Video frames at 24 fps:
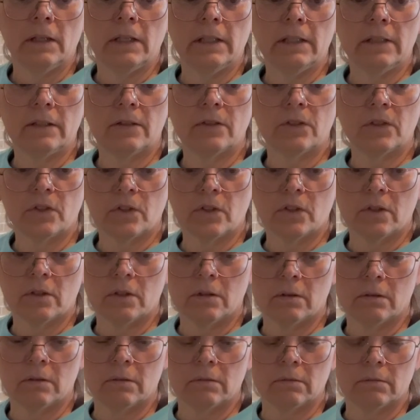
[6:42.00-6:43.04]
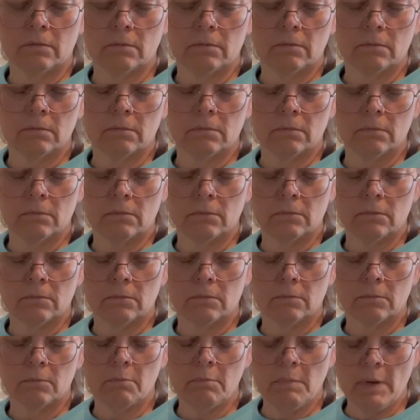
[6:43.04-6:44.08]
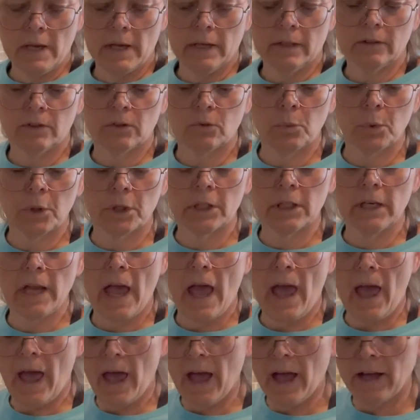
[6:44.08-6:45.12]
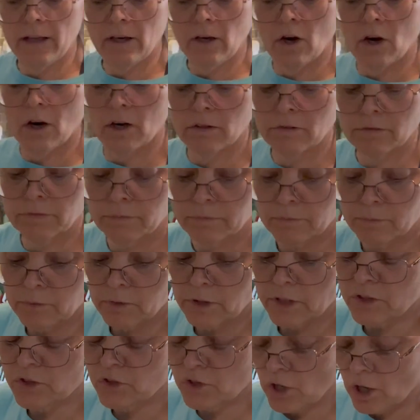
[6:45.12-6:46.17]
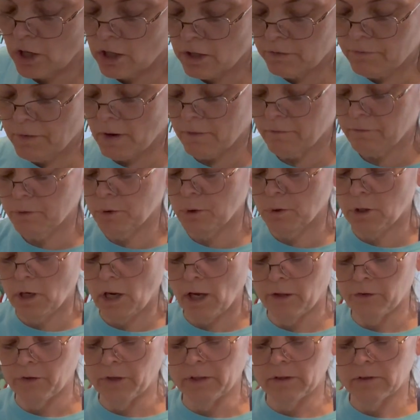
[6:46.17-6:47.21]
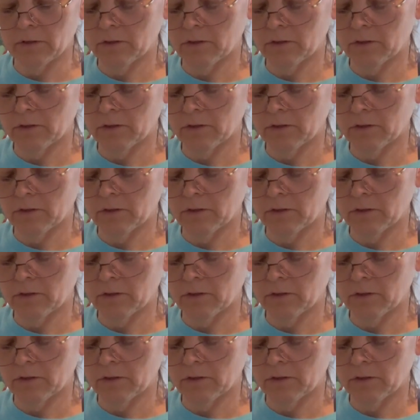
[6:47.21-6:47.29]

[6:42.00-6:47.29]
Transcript: is mixed, we're going to add the start of our food coloring.